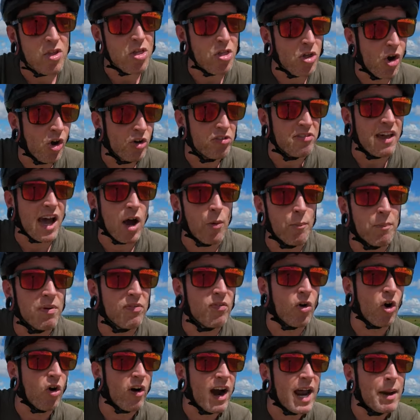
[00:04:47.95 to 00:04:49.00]
to sort out
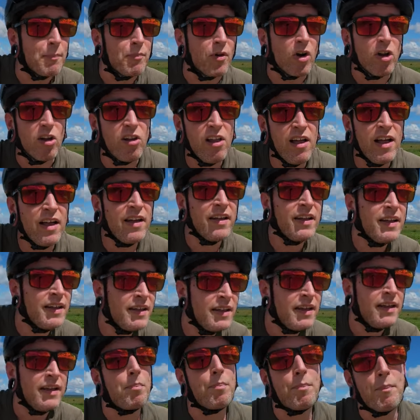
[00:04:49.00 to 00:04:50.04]
before April.
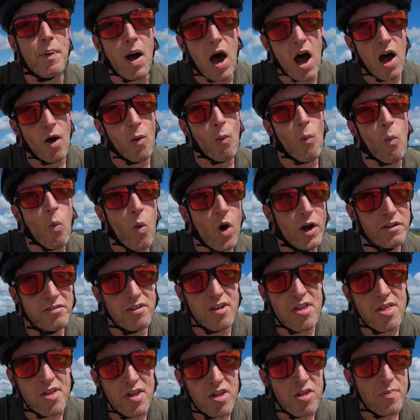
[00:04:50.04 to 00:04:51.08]
But what
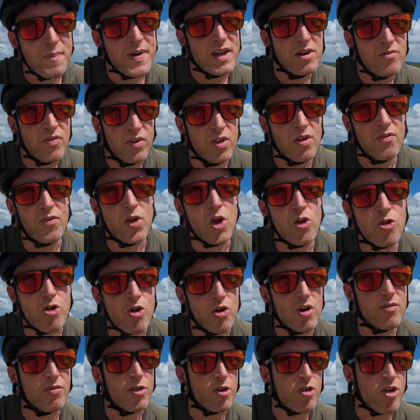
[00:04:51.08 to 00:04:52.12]
does this mean for the
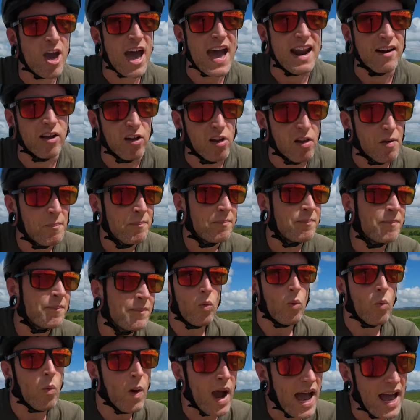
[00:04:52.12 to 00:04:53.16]
future of the channel?
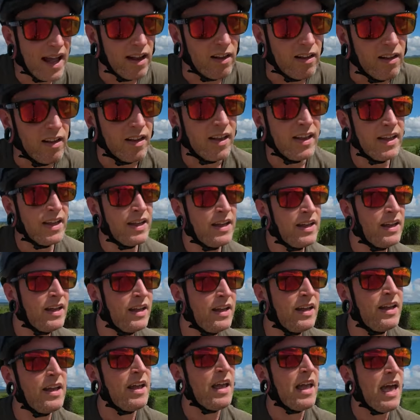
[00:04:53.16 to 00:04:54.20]
Well,
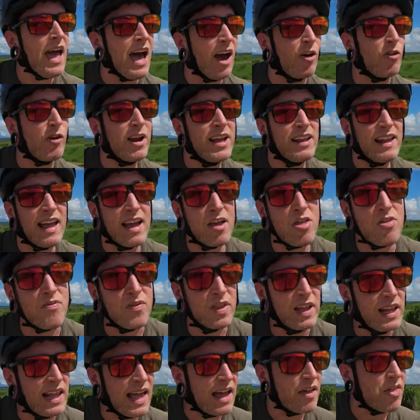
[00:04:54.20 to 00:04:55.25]
I realized for
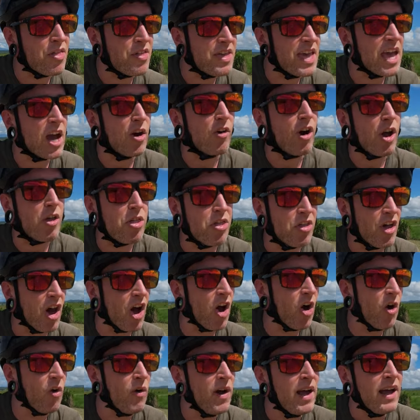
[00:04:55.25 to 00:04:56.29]
the last year or
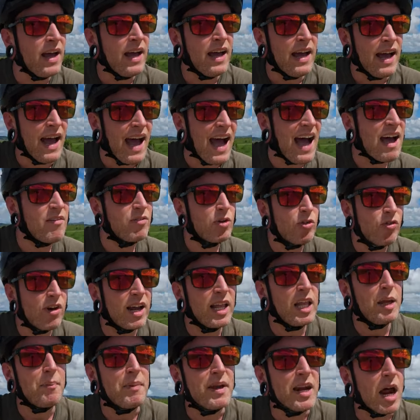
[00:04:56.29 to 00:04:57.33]
so, I haven't
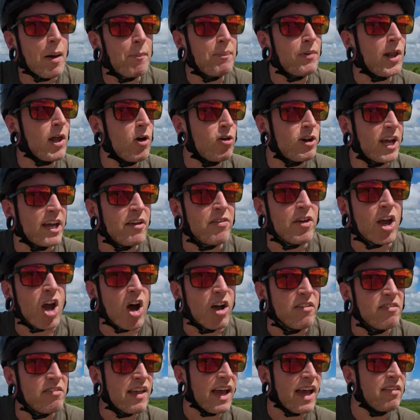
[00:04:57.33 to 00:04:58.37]
really been uploading the
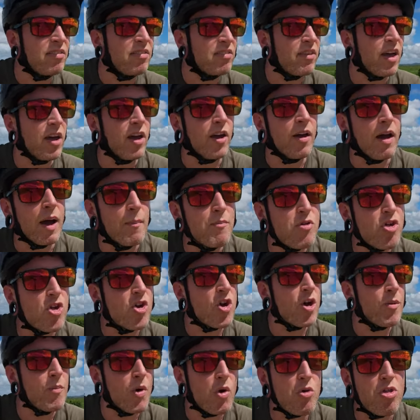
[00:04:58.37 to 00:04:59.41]
content that I'm
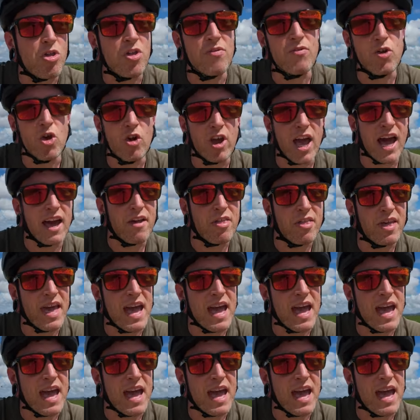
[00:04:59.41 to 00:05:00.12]
sure most of you guys